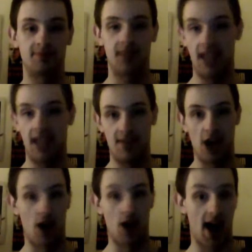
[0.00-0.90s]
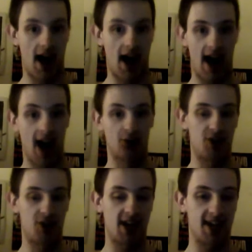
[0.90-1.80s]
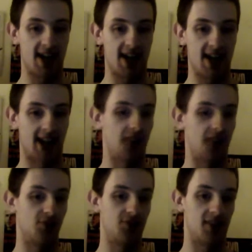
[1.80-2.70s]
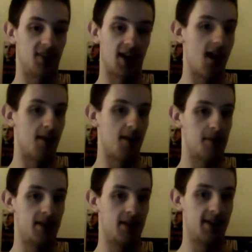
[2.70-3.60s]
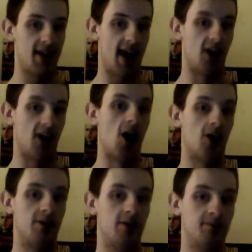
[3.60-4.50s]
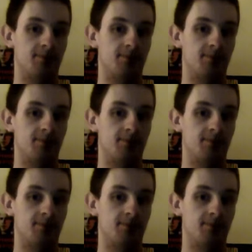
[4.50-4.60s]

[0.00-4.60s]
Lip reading: Even though I don't think he is, I don't at all.